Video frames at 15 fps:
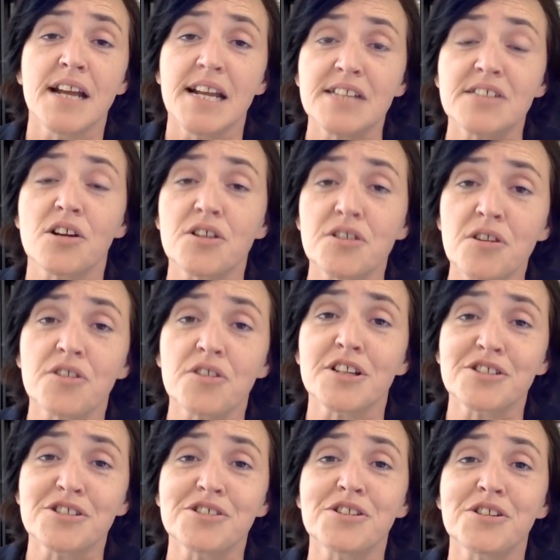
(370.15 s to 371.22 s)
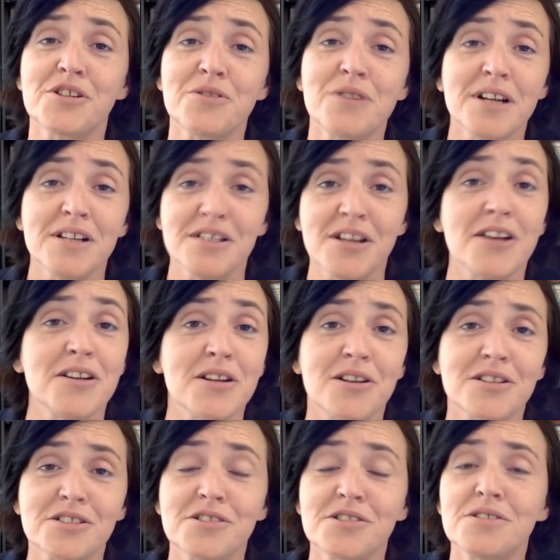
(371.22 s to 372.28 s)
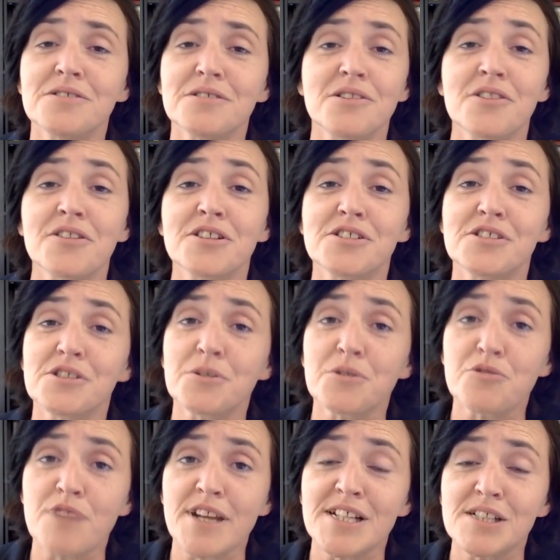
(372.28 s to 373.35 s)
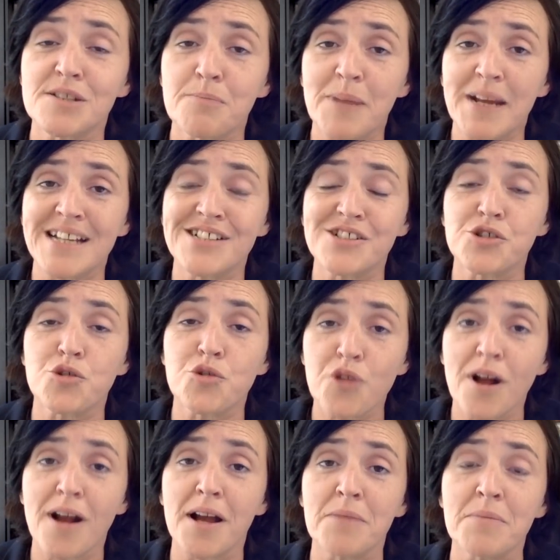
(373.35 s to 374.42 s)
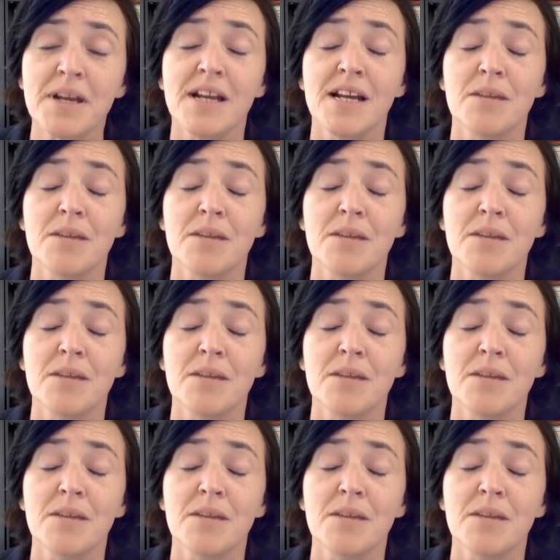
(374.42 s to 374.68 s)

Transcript: It's got nothing to do, certainly got to nothing to do with race-based crime,